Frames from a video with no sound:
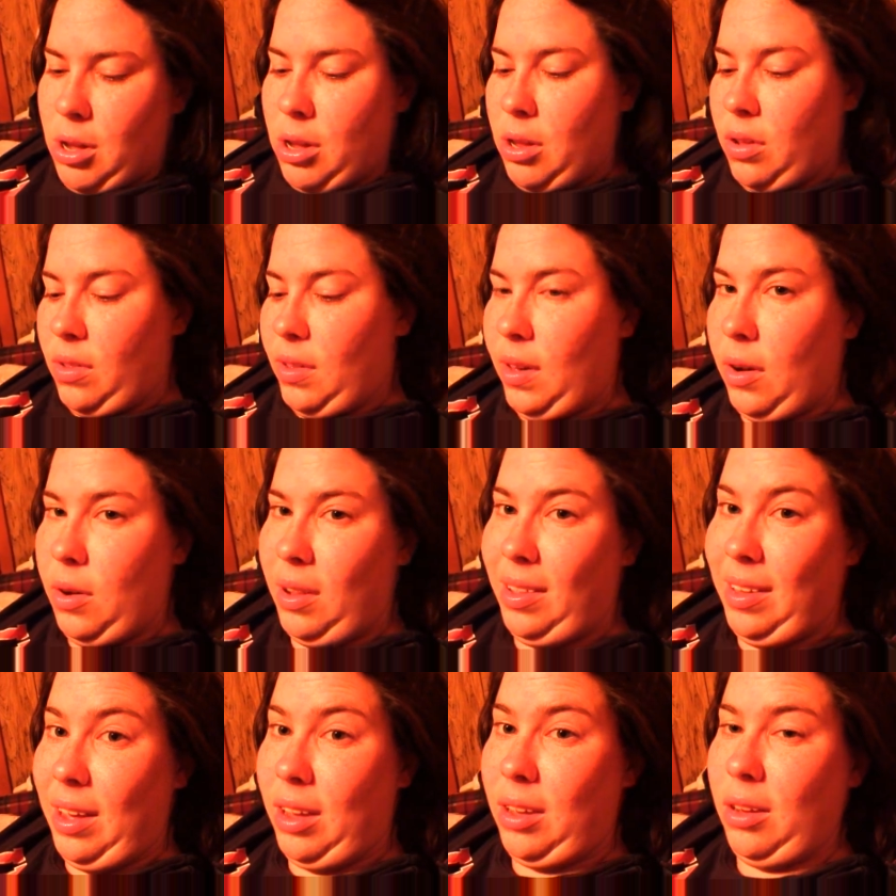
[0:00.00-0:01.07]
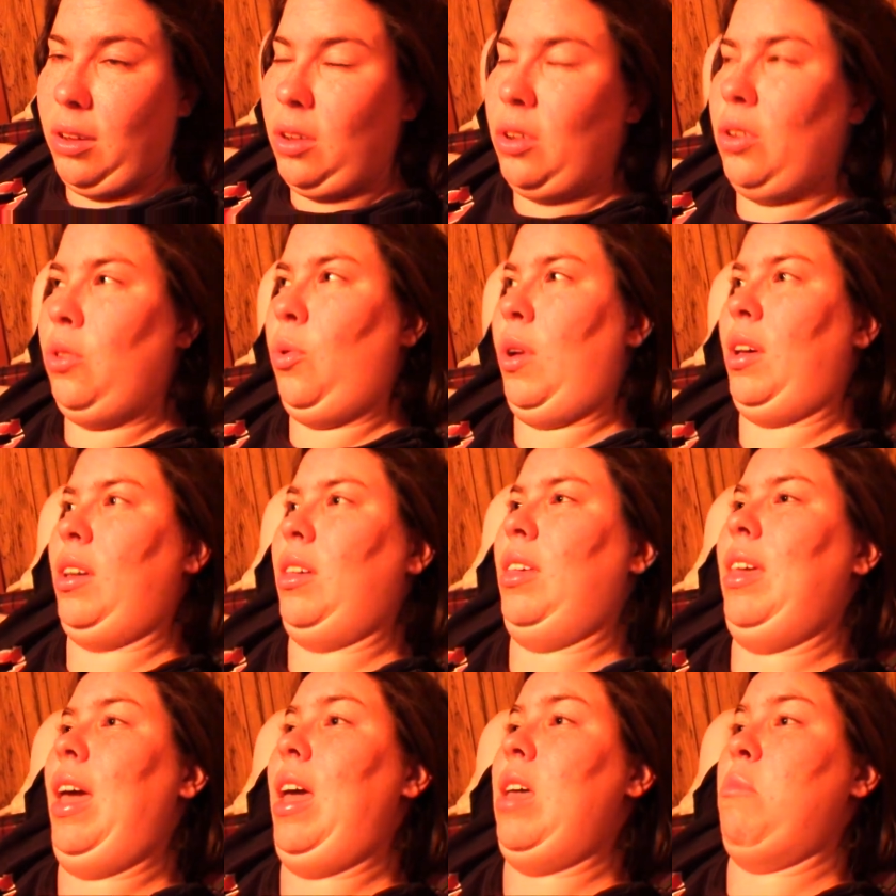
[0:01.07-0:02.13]
So it's like a quick
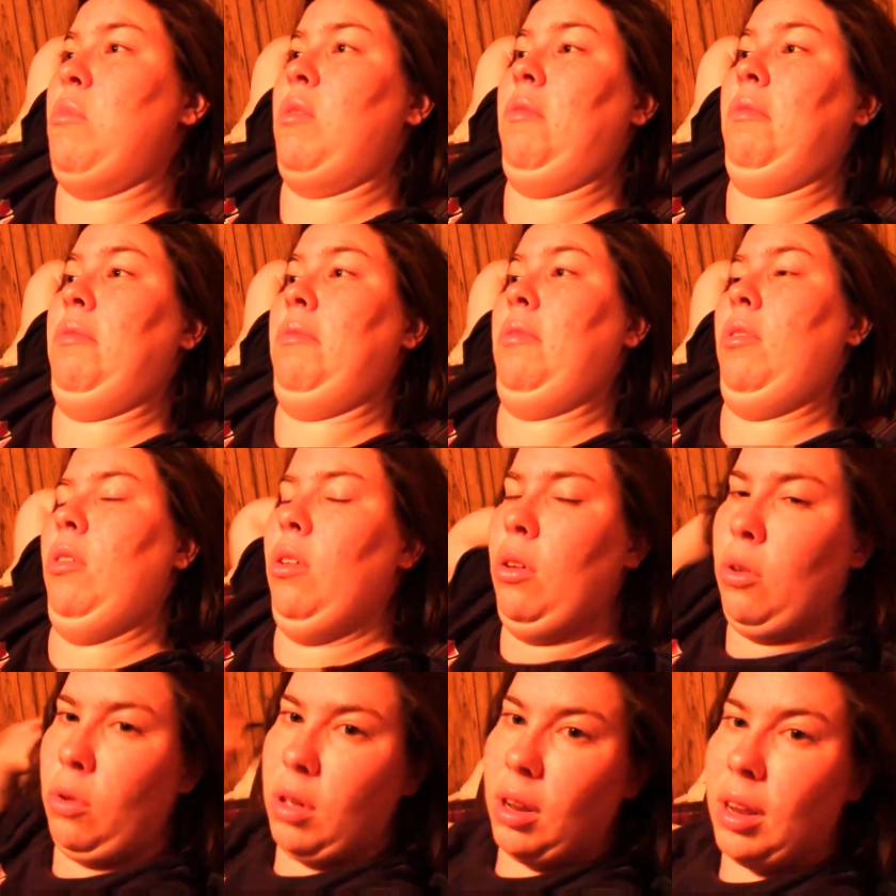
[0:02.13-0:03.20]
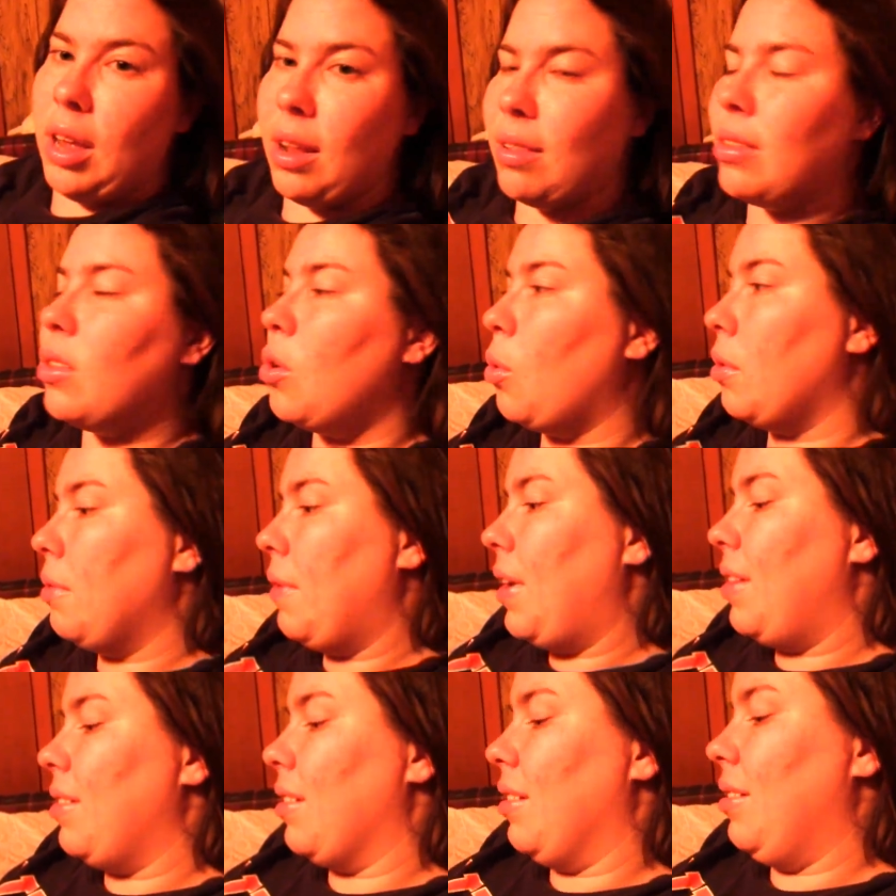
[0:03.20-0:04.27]
game of who can get to the door the
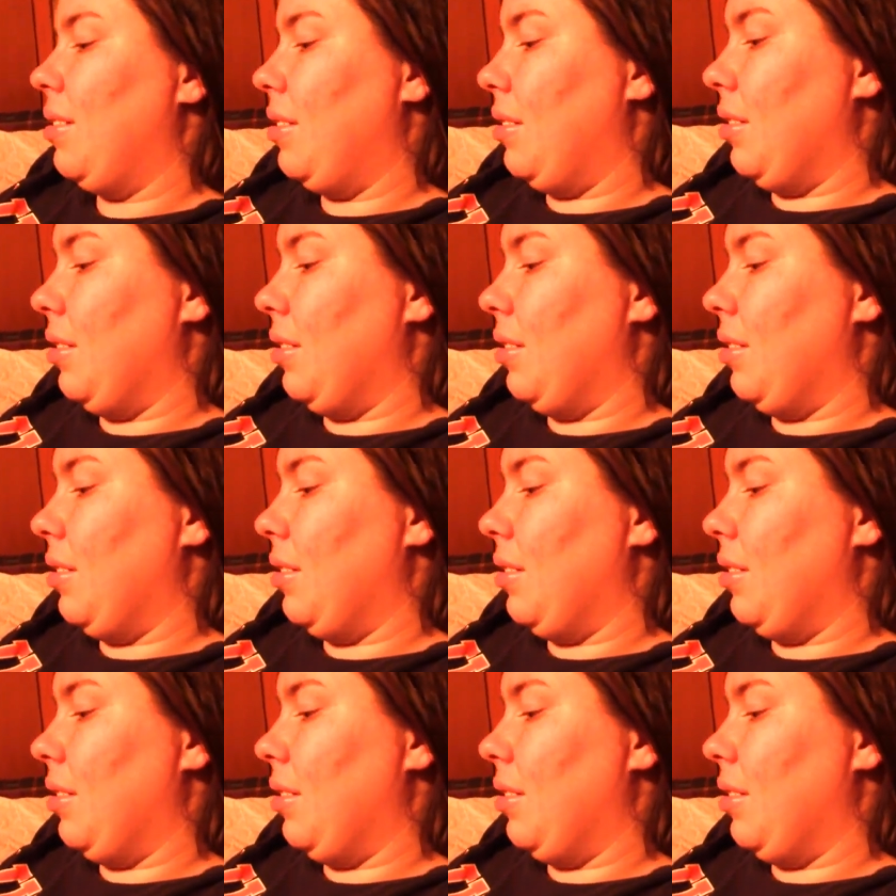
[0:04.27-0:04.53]
fastest.